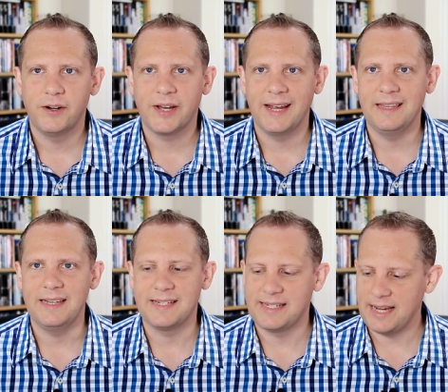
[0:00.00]
Okay,
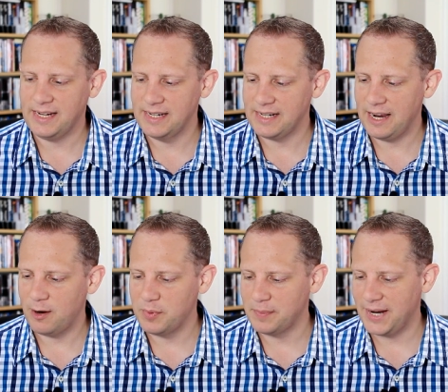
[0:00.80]
the second
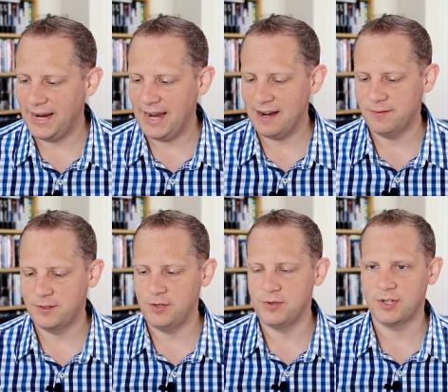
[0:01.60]
album I have
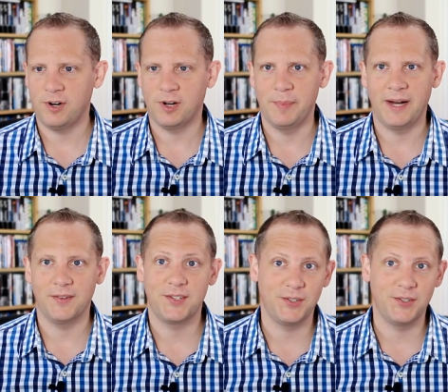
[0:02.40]
to talk about,